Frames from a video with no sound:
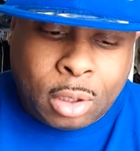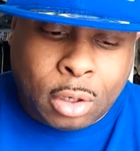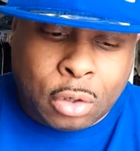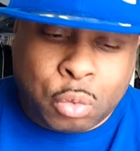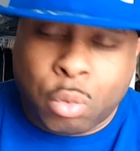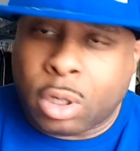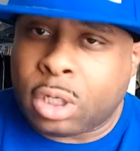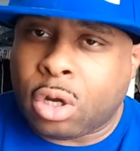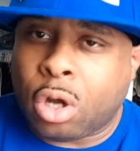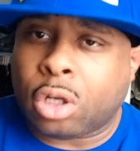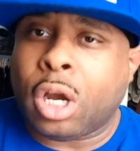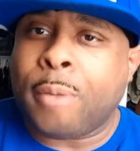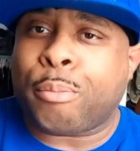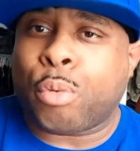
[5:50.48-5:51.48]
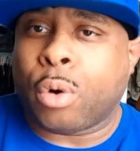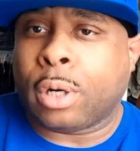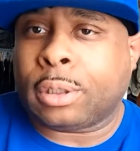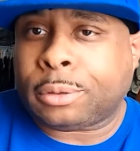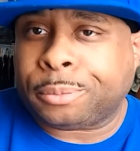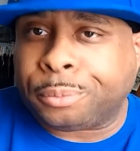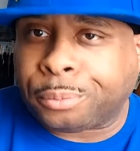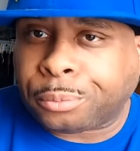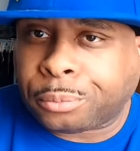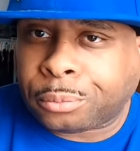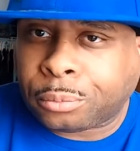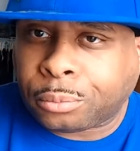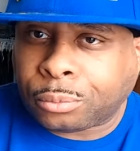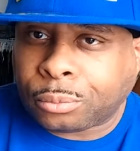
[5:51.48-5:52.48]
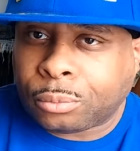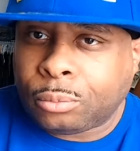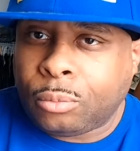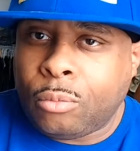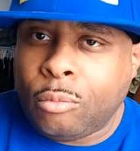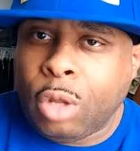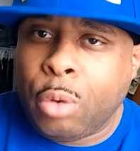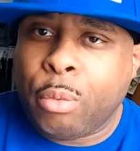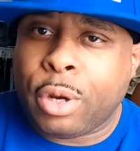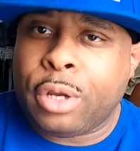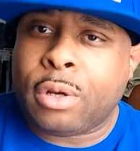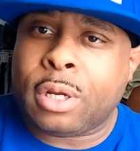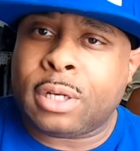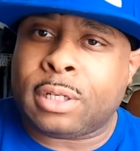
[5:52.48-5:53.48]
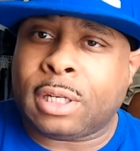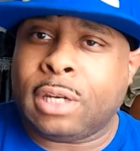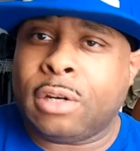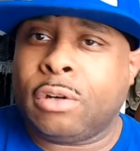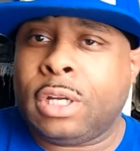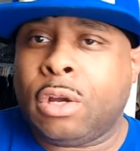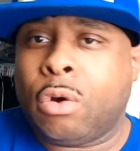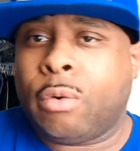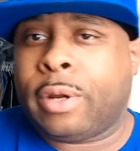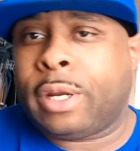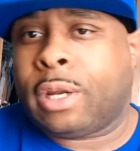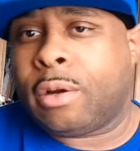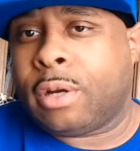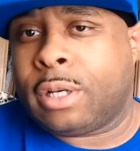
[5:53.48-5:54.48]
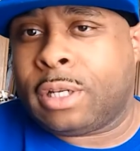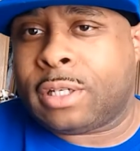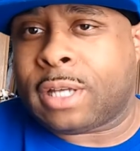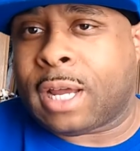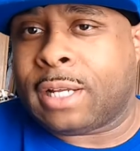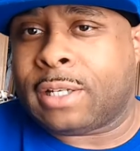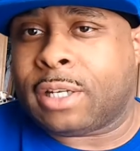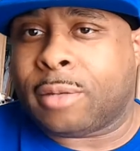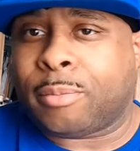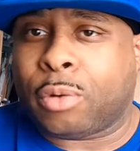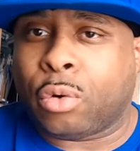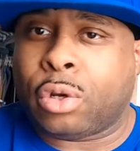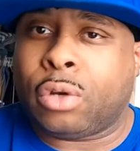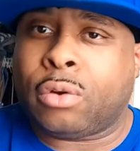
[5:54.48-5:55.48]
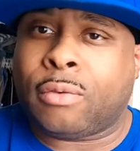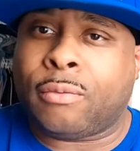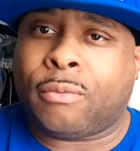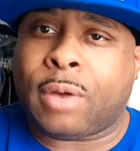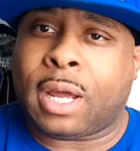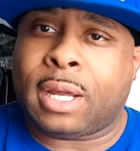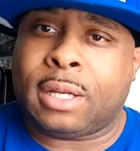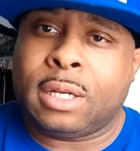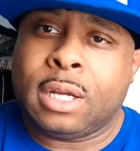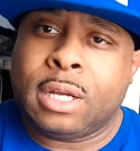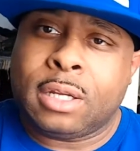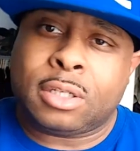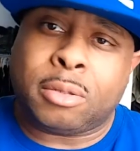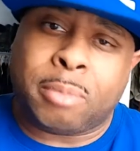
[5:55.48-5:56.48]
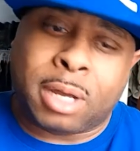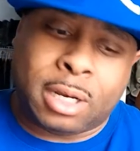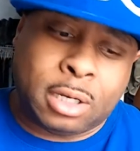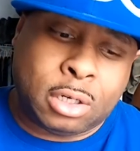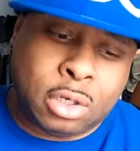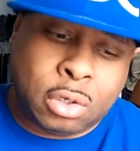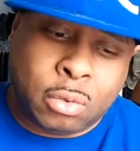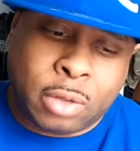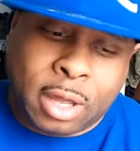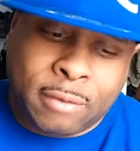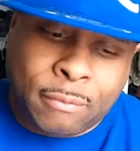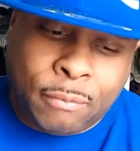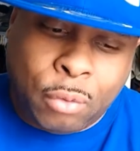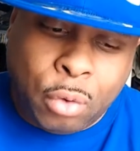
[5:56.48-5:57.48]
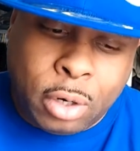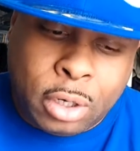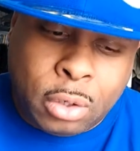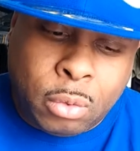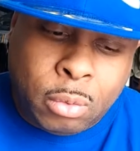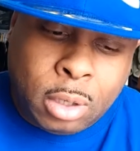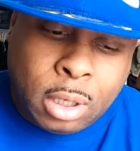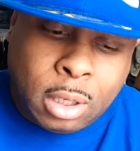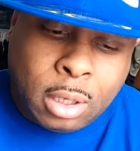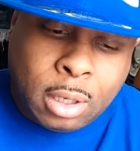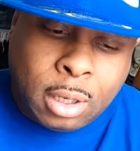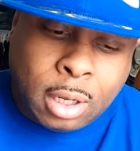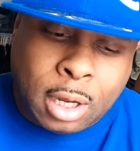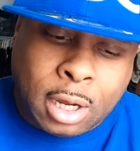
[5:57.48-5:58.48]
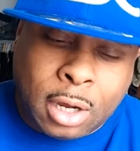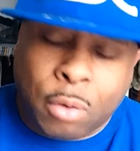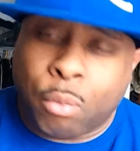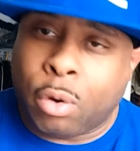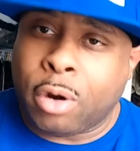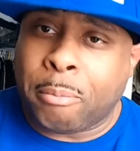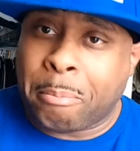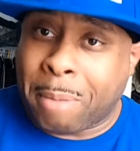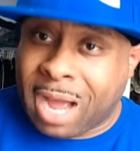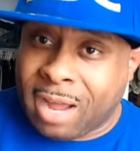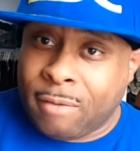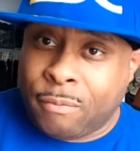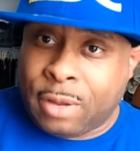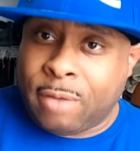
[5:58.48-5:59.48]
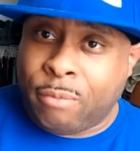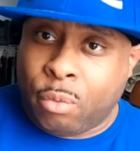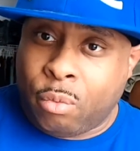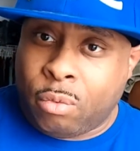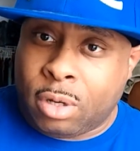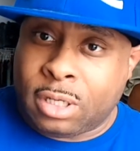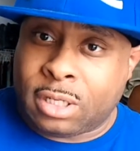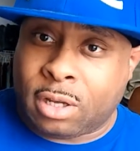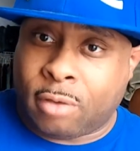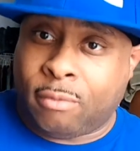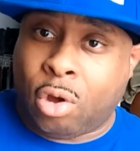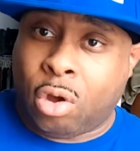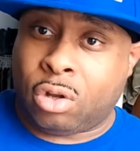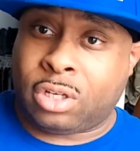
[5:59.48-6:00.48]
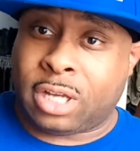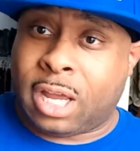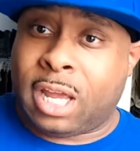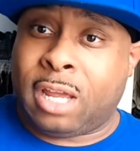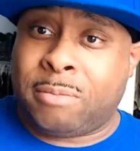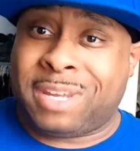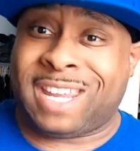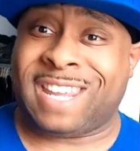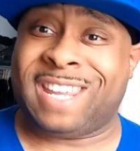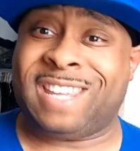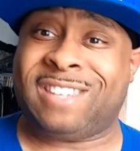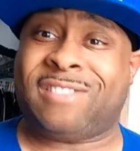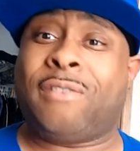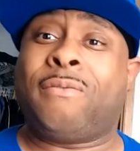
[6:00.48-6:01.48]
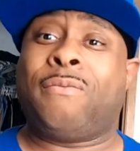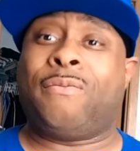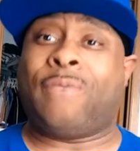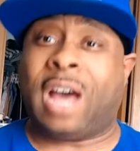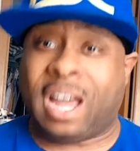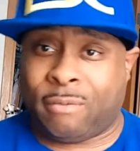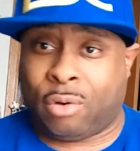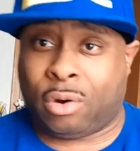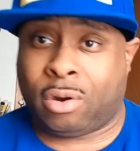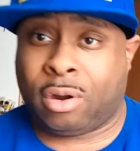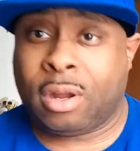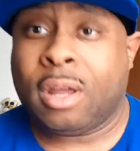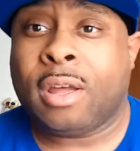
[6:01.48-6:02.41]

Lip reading: There's one called Upwork, where you can literally go in there and design something, or you can find somebody to do that for you. One of my favorite ones of all time is Fiverr.